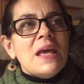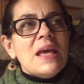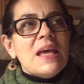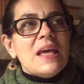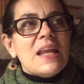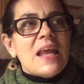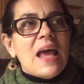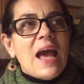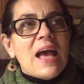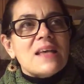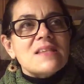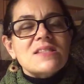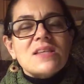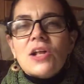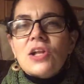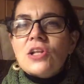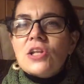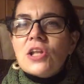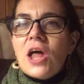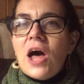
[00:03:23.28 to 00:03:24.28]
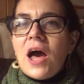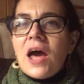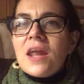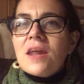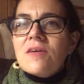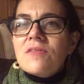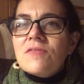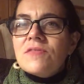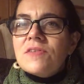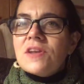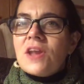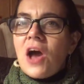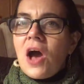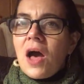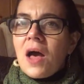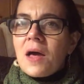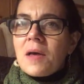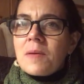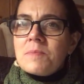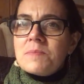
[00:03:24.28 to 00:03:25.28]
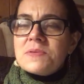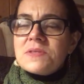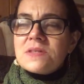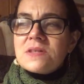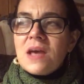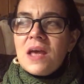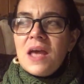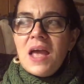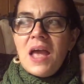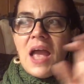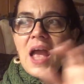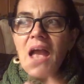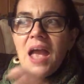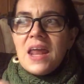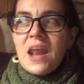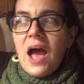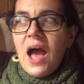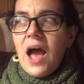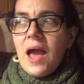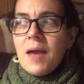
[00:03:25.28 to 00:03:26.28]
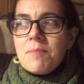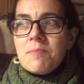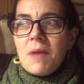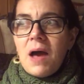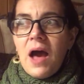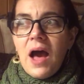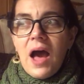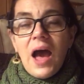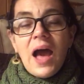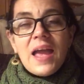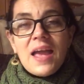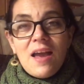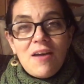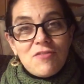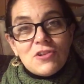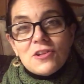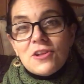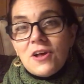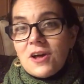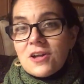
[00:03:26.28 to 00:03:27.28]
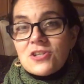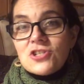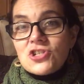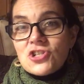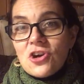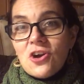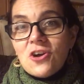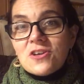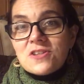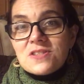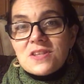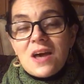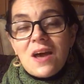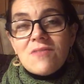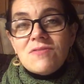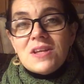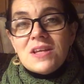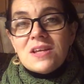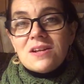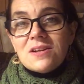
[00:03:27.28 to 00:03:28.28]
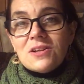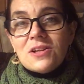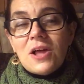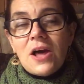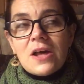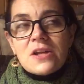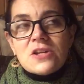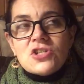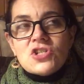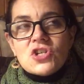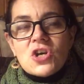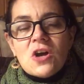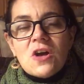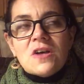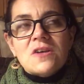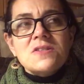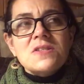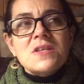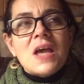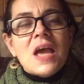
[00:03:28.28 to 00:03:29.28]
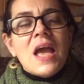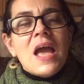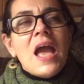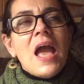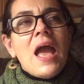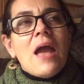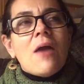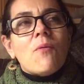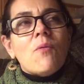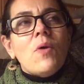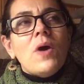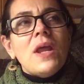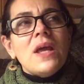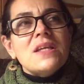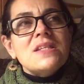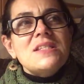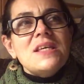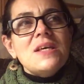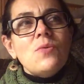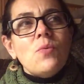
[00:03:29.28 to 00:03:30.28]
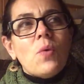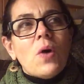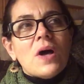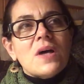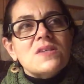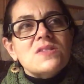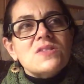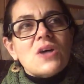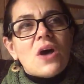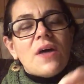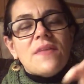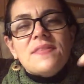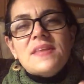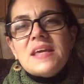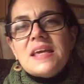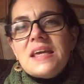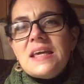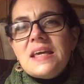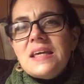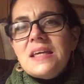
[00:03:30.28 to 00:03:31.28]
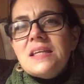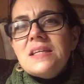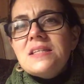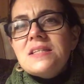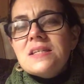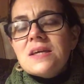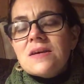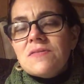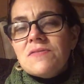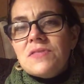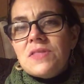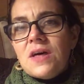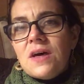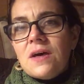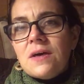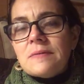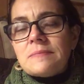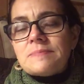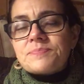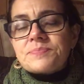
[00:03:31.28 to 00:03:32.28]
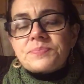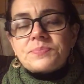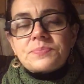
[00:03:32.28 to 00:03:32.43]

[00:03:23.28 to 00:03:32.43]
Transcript: it has a lot of knobs, and I have a lot of shawls. I've knit a lot of shawls, and what I did was on the end of the